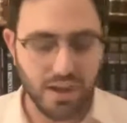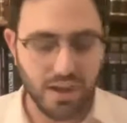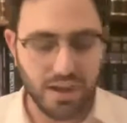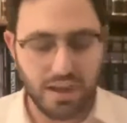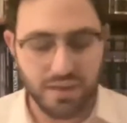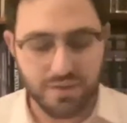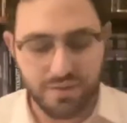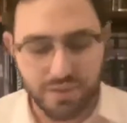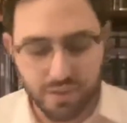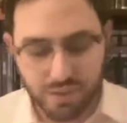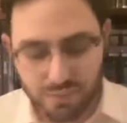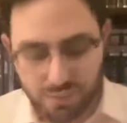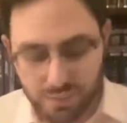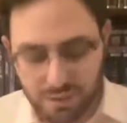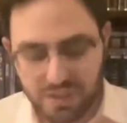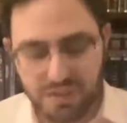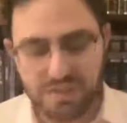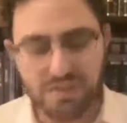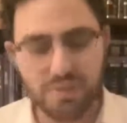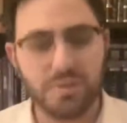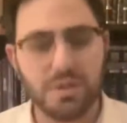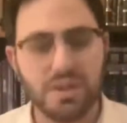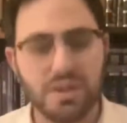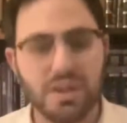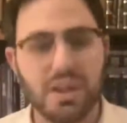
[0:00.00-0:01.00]
If the
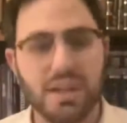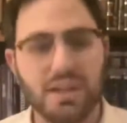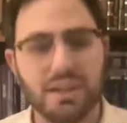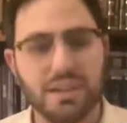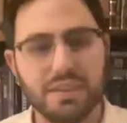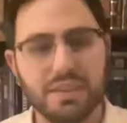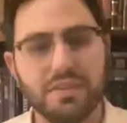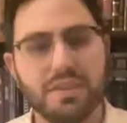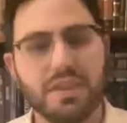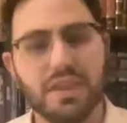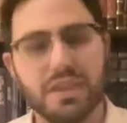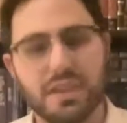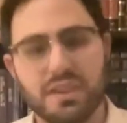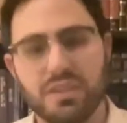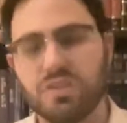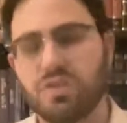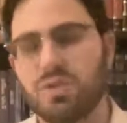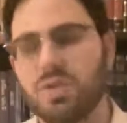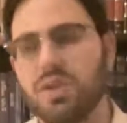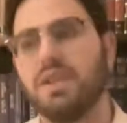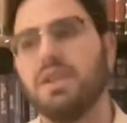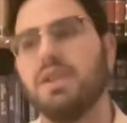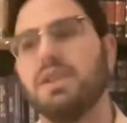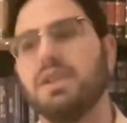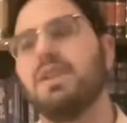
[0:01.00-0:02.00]
reason we're not living in
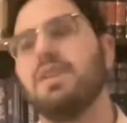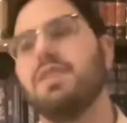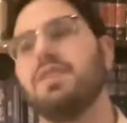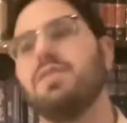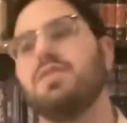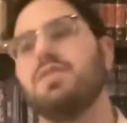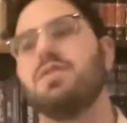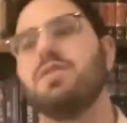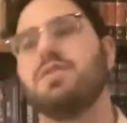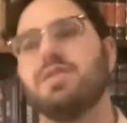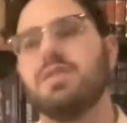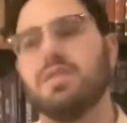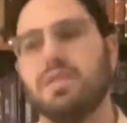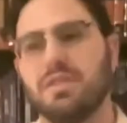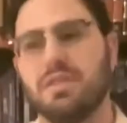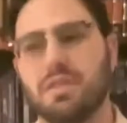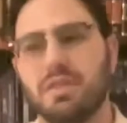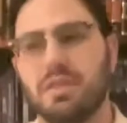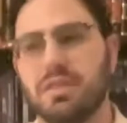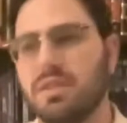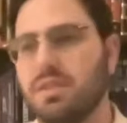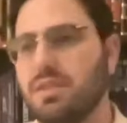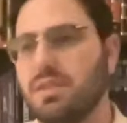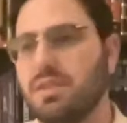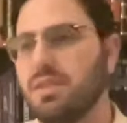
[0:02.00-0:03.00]
Israel is
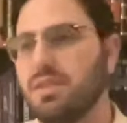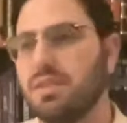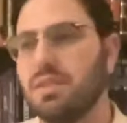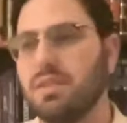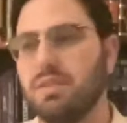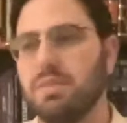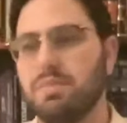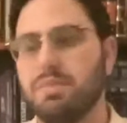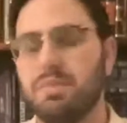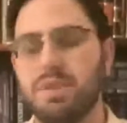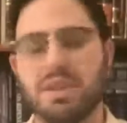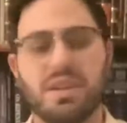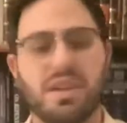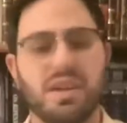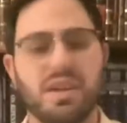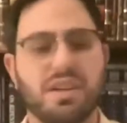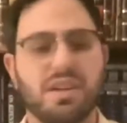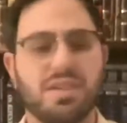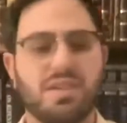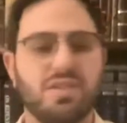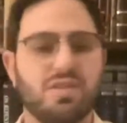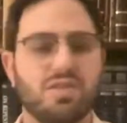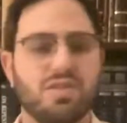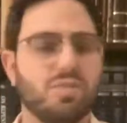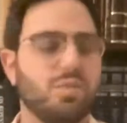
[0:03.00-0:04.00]

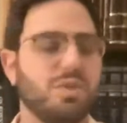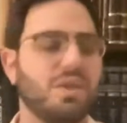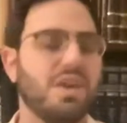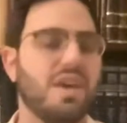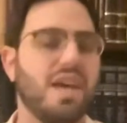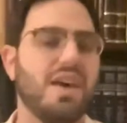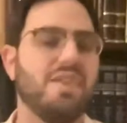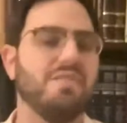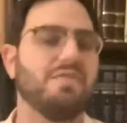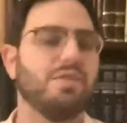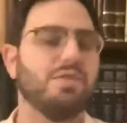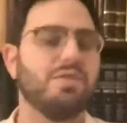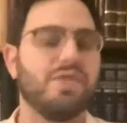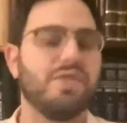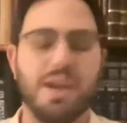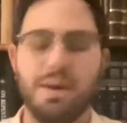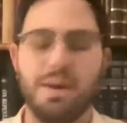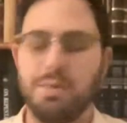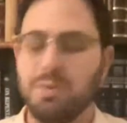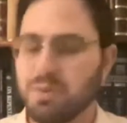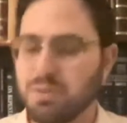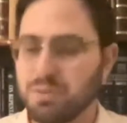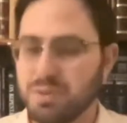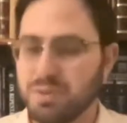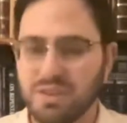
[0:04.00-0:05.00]
because we can't for
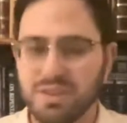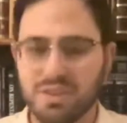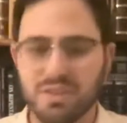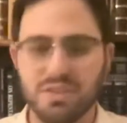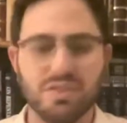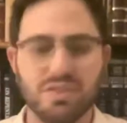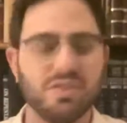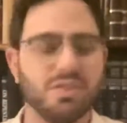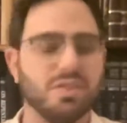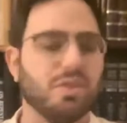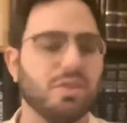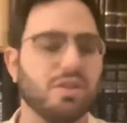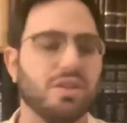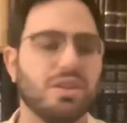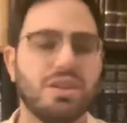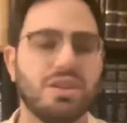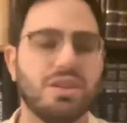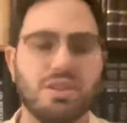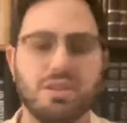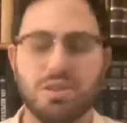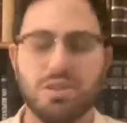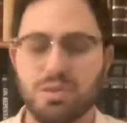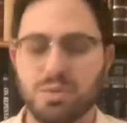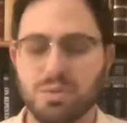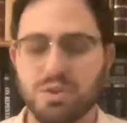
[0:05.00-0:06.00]
family reasons or
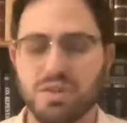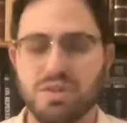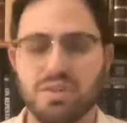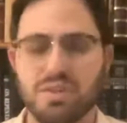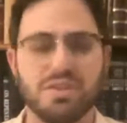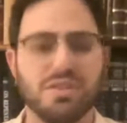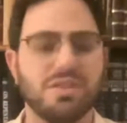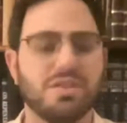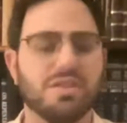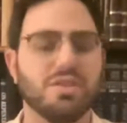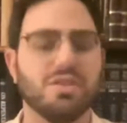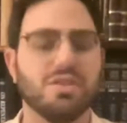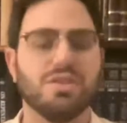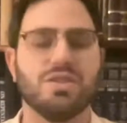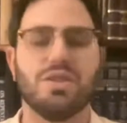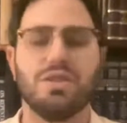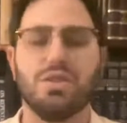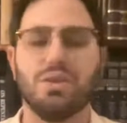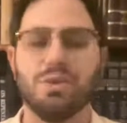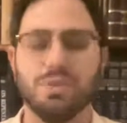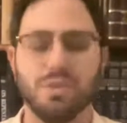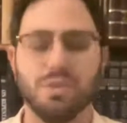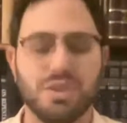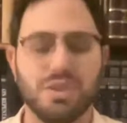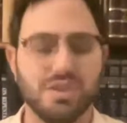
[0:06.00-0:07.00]
chinuch reasons or
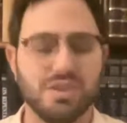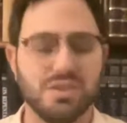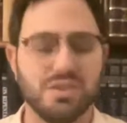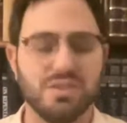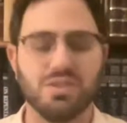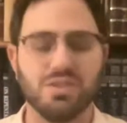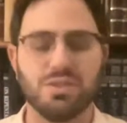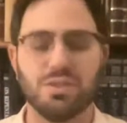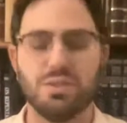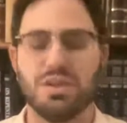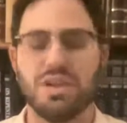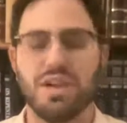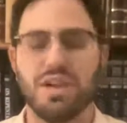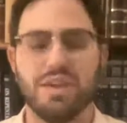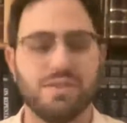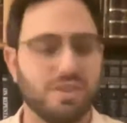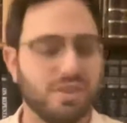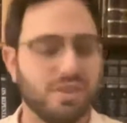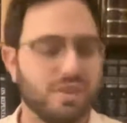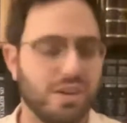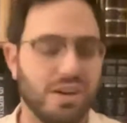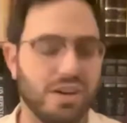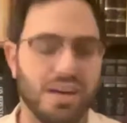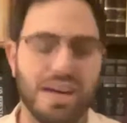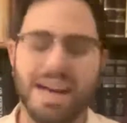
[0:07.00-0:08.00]
Torah reasons or
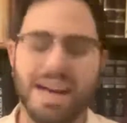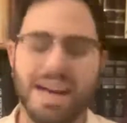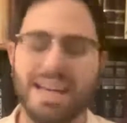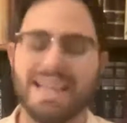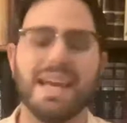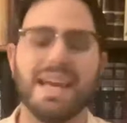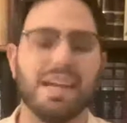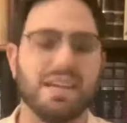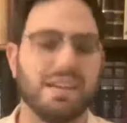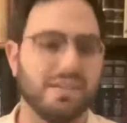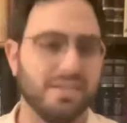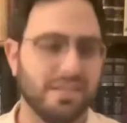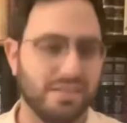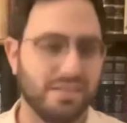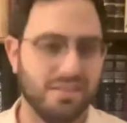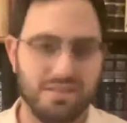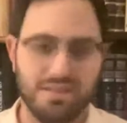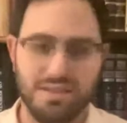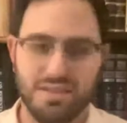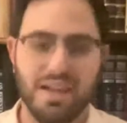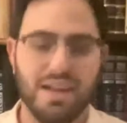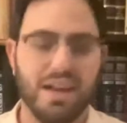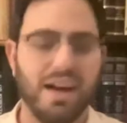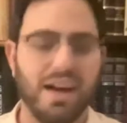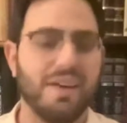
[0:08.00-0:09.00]
whatever, I get it,
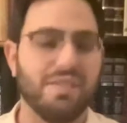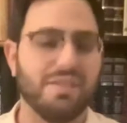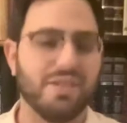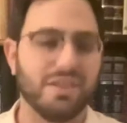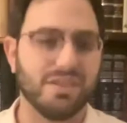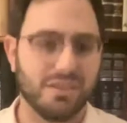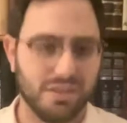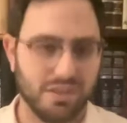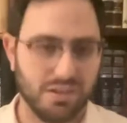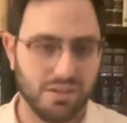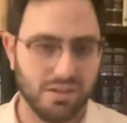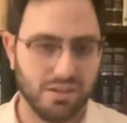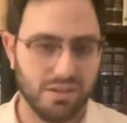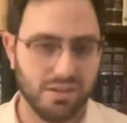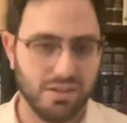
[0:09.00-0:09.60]
obviously.